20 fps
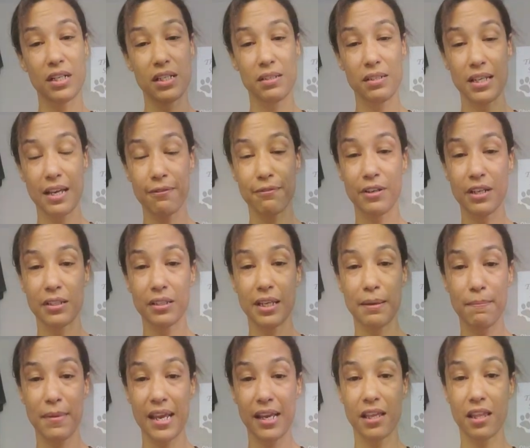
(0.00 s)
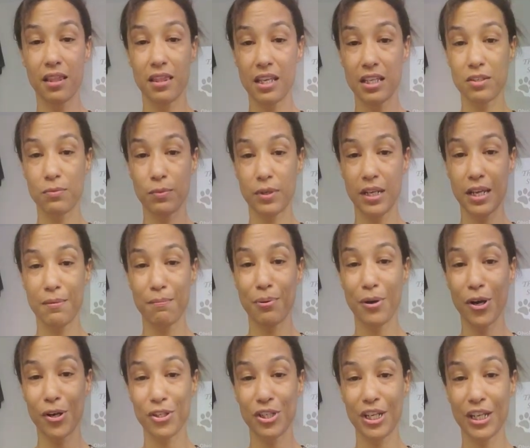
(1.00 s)
to definitely make this one in
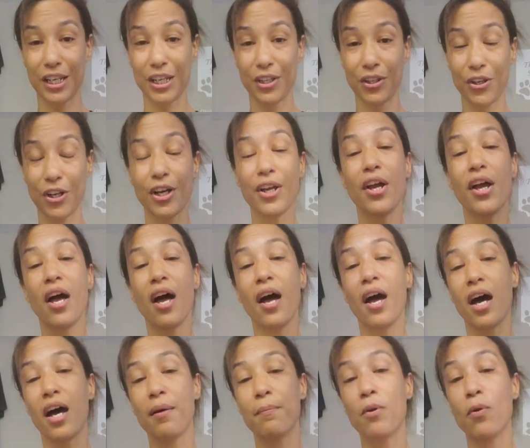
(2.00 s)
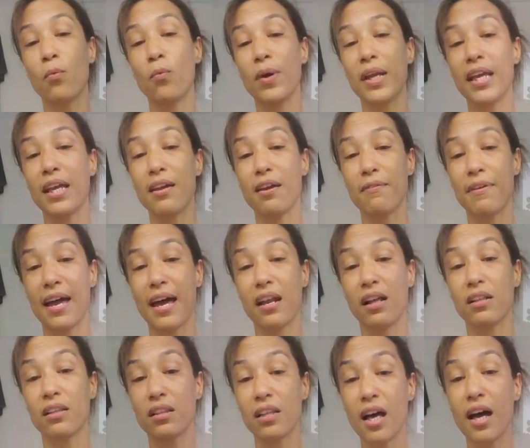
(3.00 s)
particular. We have
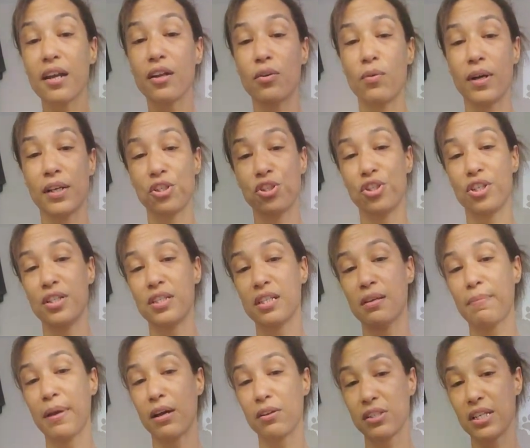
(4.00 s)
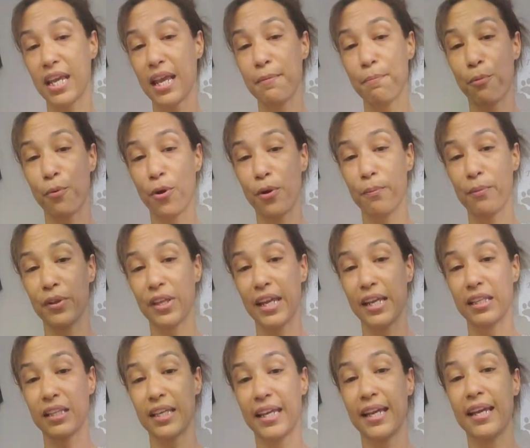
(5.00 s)
had a lot of questions about tapeworm
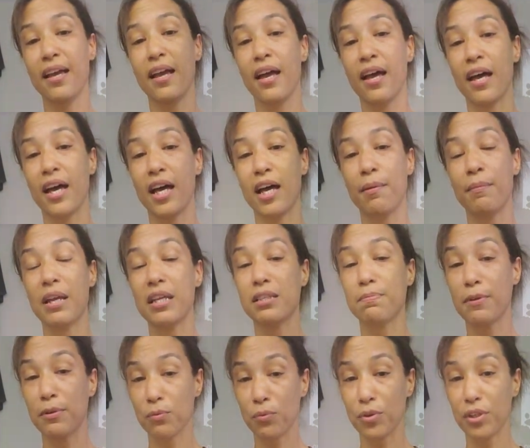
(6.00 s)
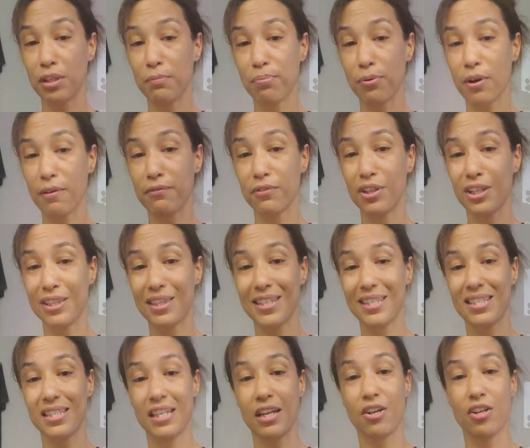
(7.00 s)
lately. It's been really prevalent
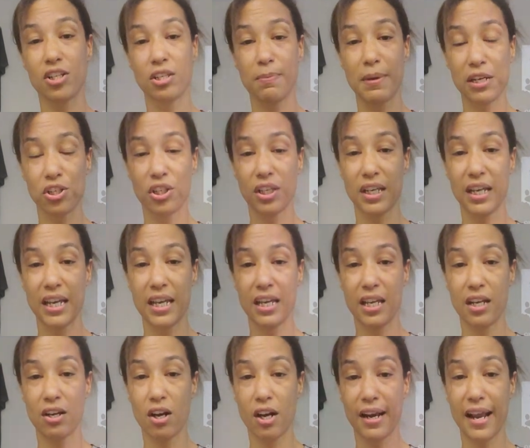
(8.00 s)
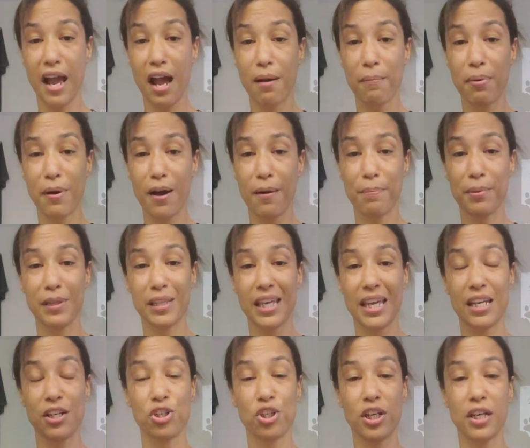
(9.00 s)
this year, especially in our cat
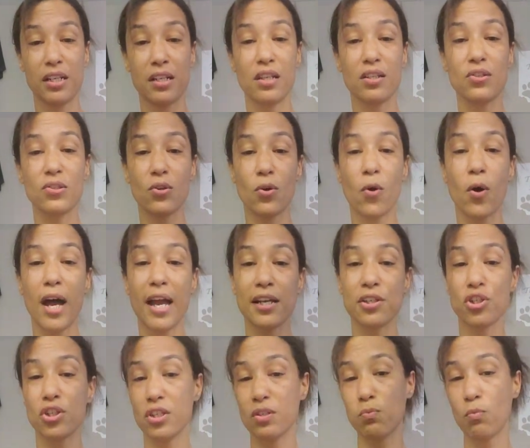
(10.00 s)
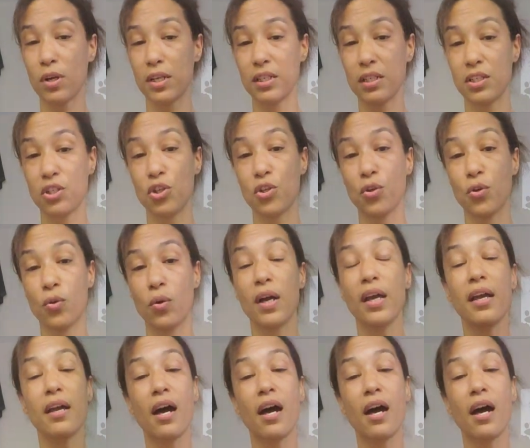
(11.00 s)
population. So I just wanted to